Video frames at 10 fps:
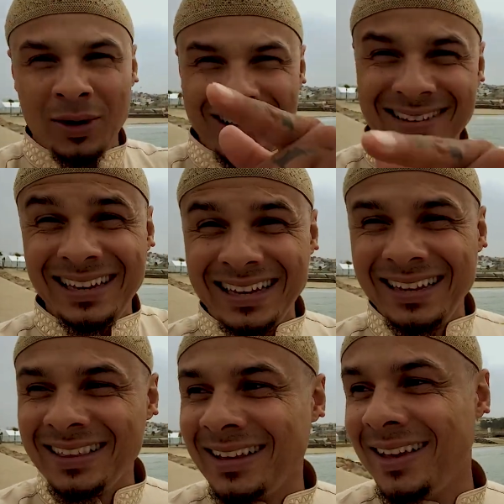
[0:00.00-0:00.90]
when they see
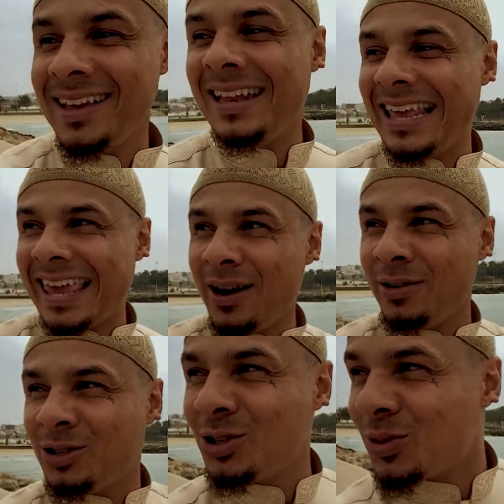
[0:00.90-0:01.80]
it they
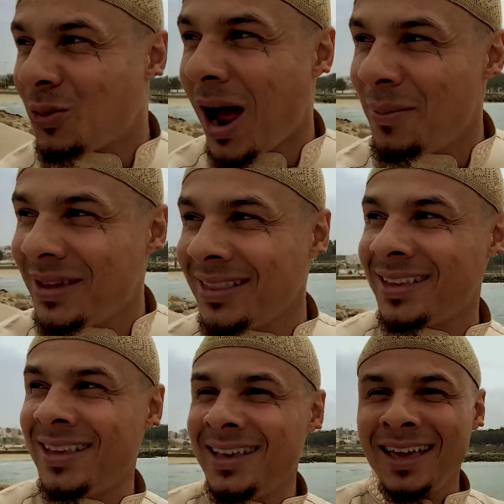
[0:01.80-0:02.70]
can just rob it
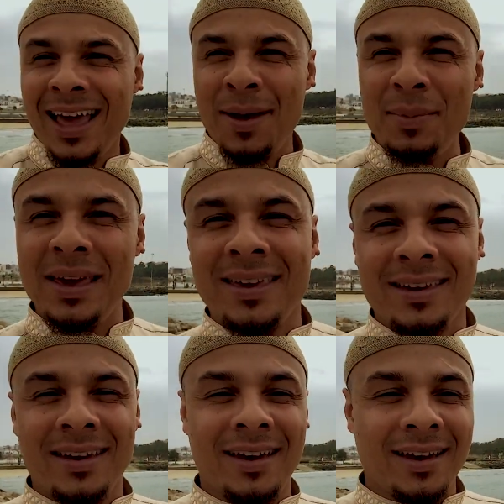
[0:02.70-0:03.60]
and
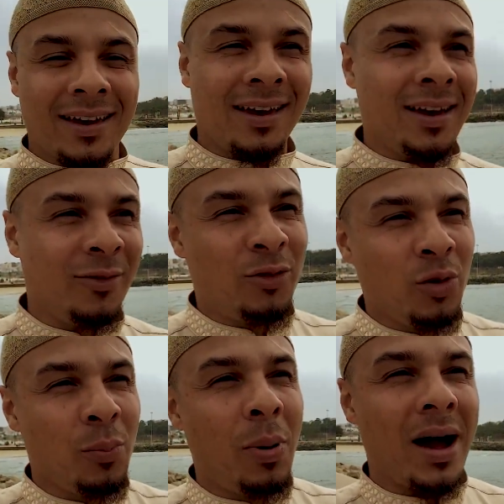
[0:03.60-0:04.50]
make uh, a
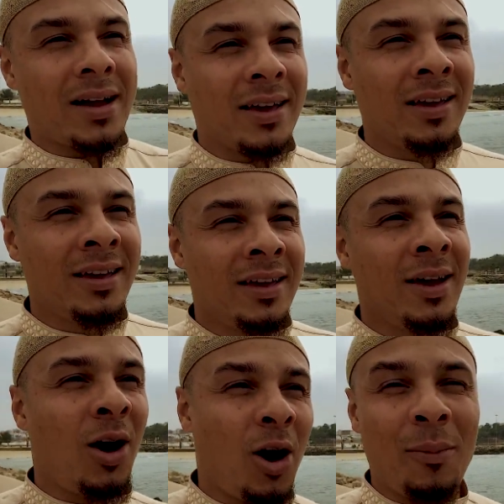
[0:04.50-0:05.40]
few buck
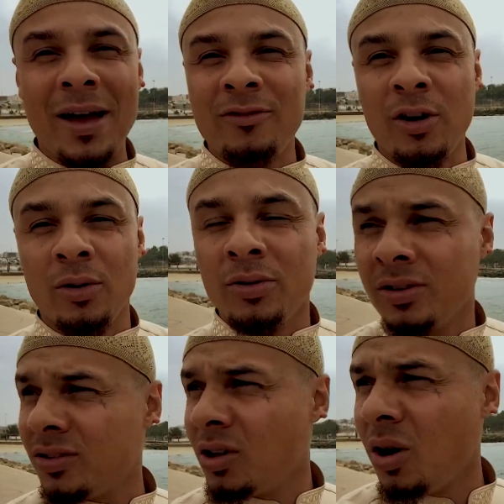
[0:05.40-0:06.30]
on my
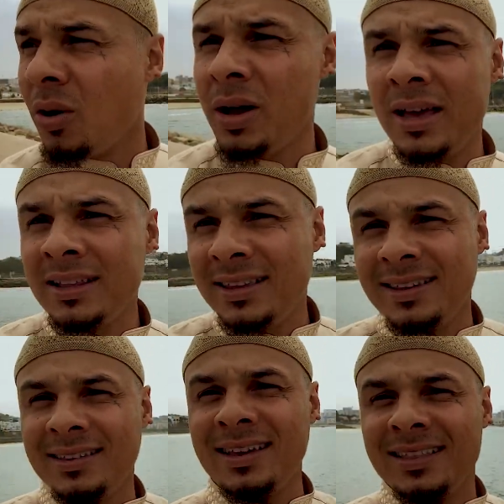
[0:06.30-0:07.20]
phone so
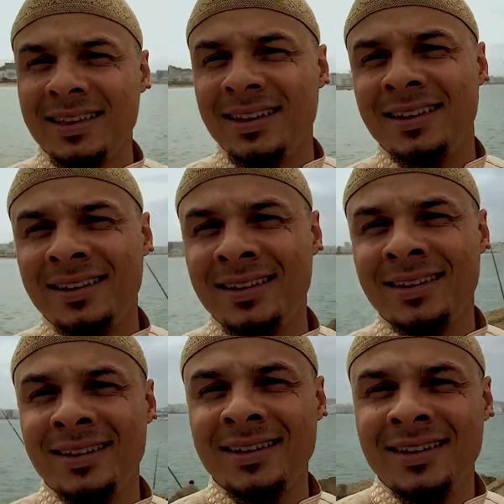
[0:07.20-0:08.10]
this is it
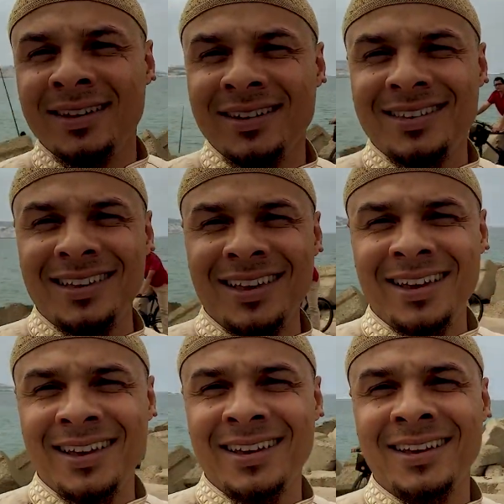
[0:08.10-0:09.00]
you
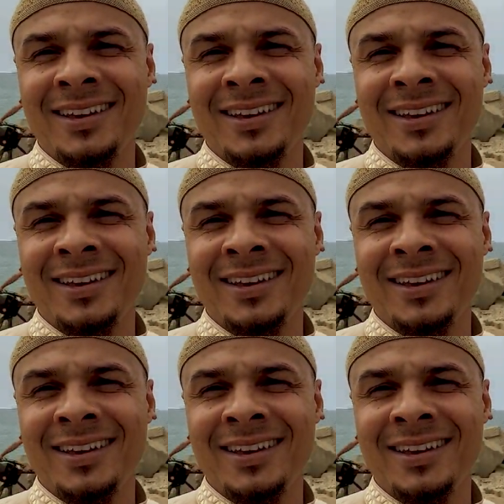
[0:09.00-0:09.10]
see